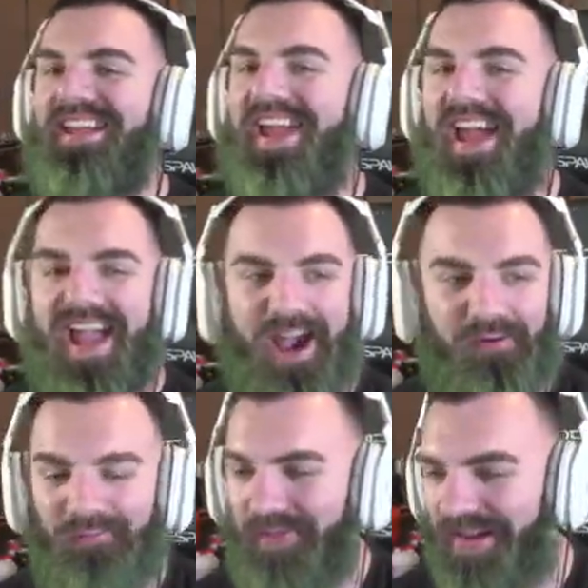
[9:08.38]
at
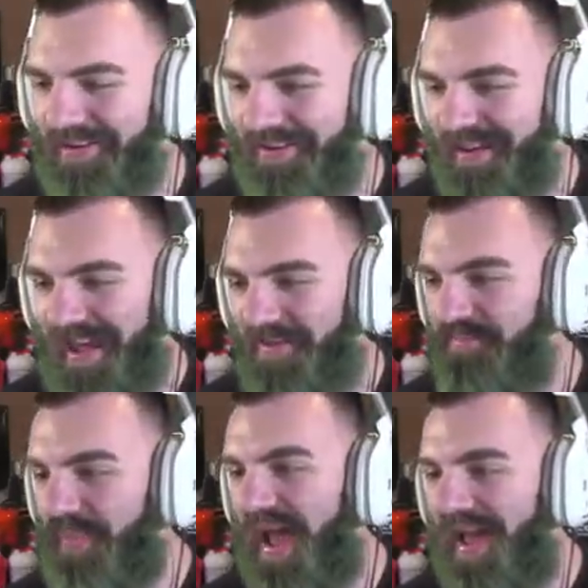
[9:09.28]
how weird
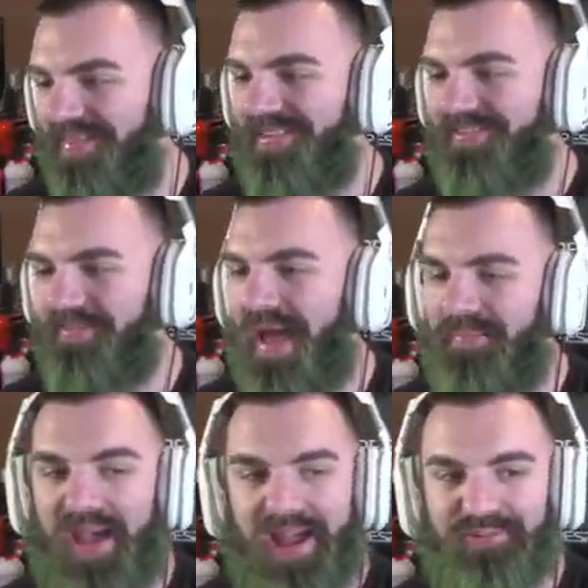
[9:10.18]
and bad this
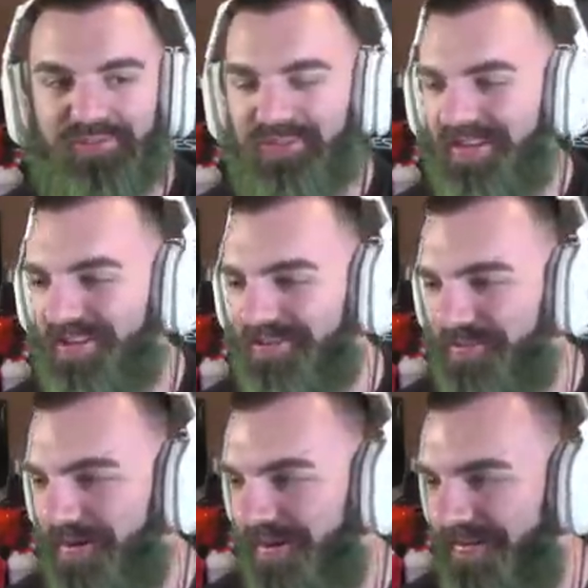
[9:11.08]
map actually is,
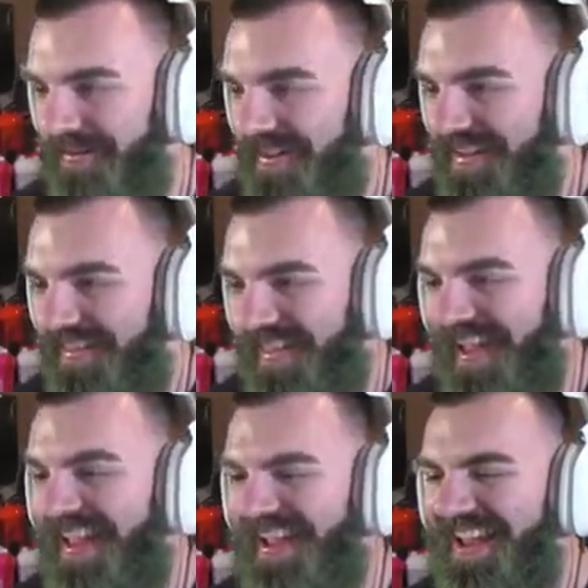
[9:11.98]
bro.
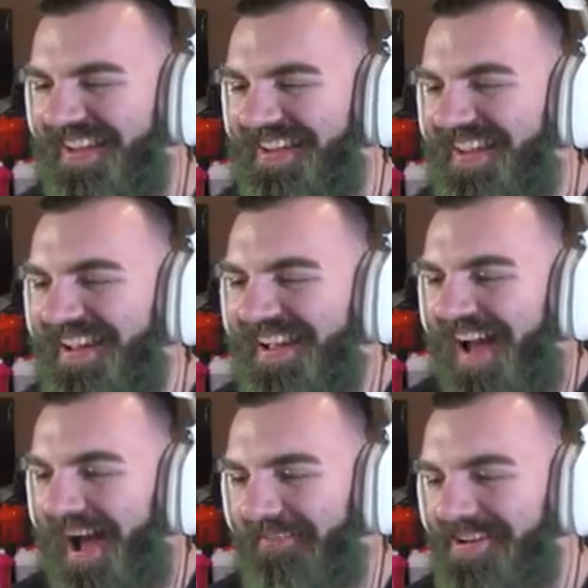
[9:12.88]
Like,
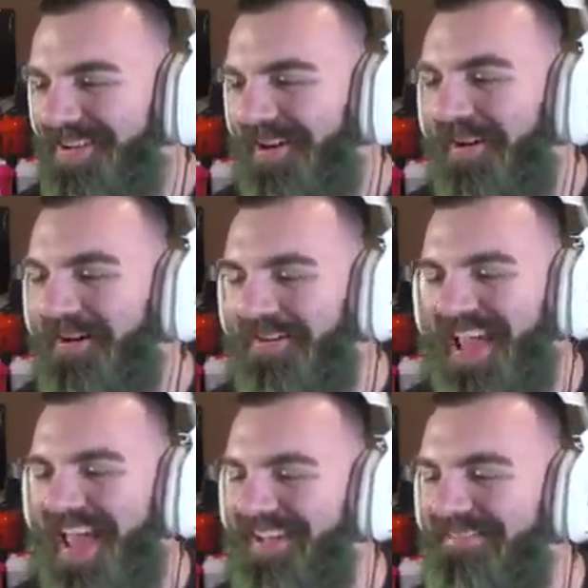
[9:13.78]
I want to know who
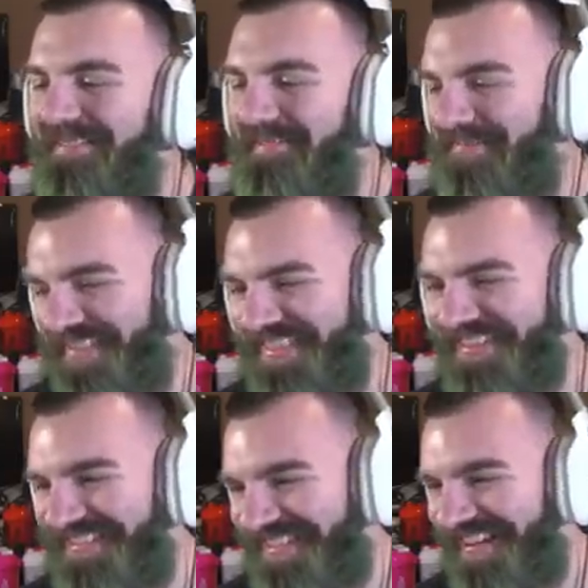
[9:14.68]
came up with
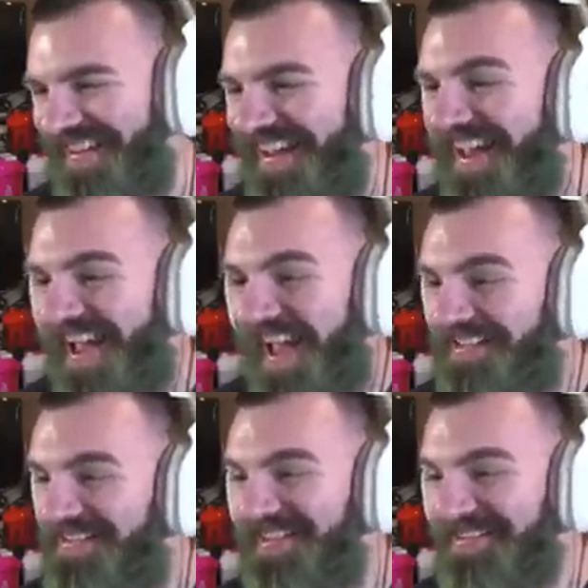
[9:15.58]
this shit.
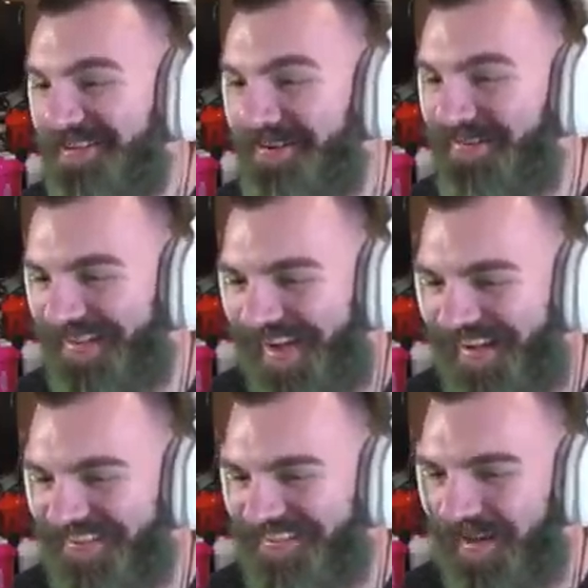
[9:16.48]
It's such a cool
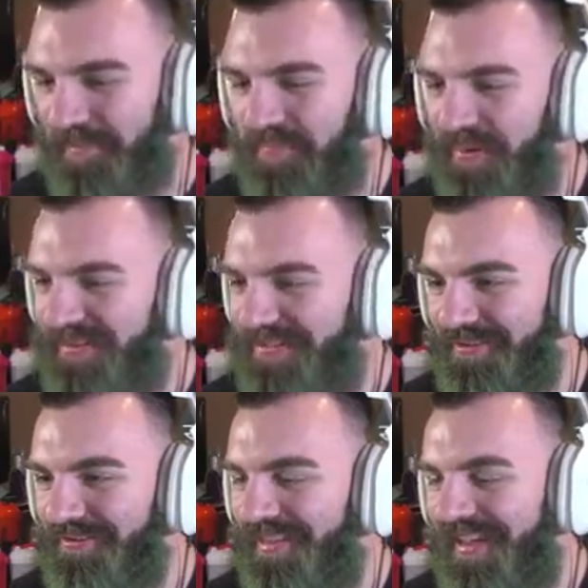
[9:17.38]
concept, but
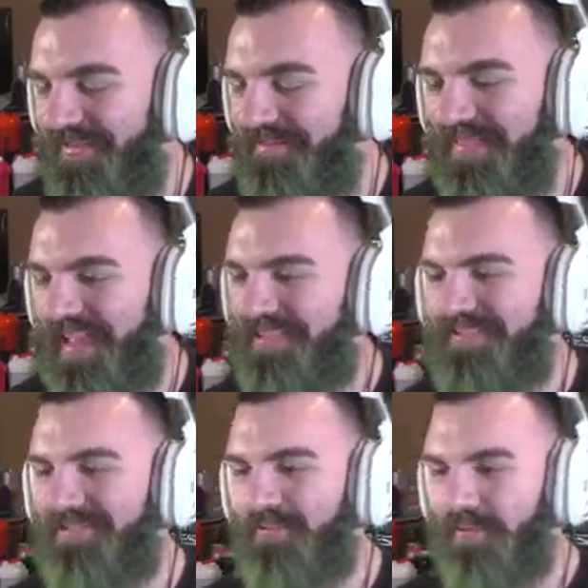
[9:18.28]
dude, like, it's super